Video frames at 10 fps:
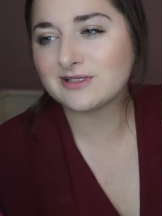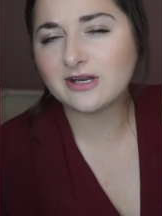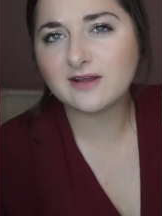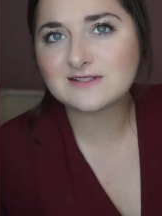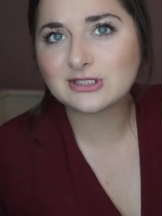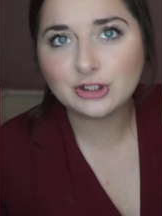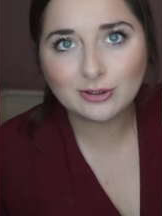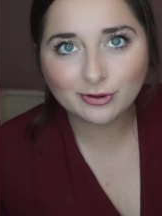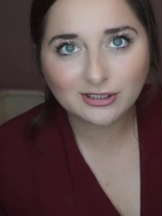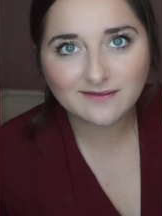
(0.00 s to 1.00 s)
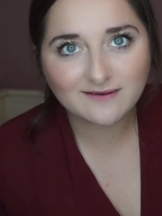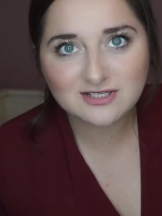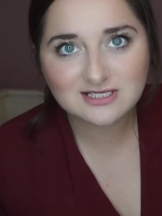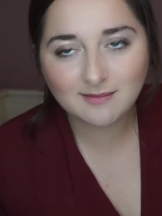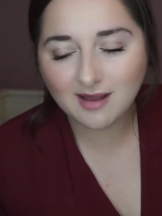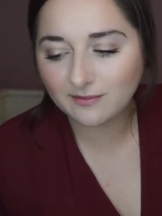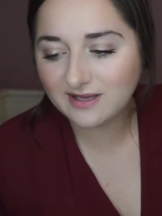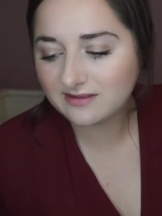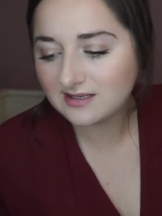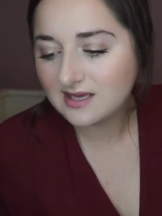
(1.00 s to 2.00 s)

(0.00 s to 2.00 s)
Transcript: I don't know if it's a new product they've just come out with.